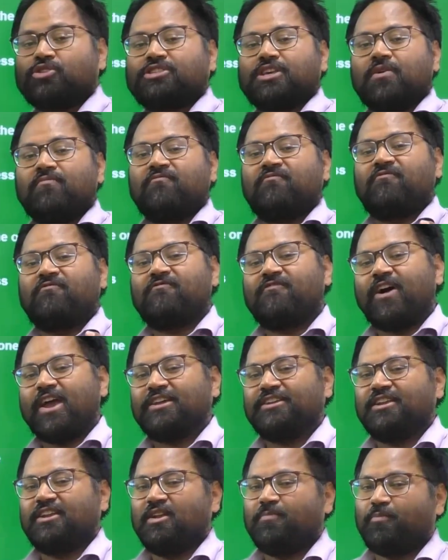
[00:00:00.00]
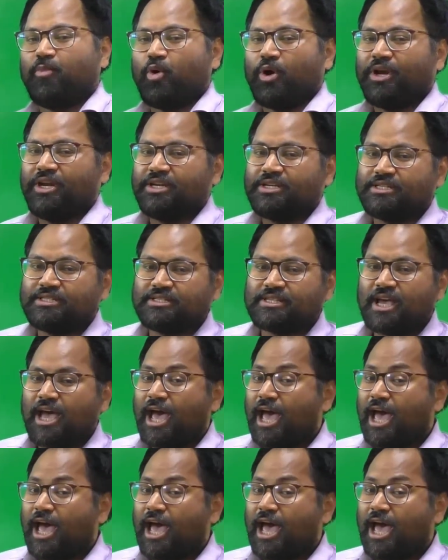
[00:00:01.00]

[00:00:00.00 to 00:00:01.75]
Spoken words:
some final points.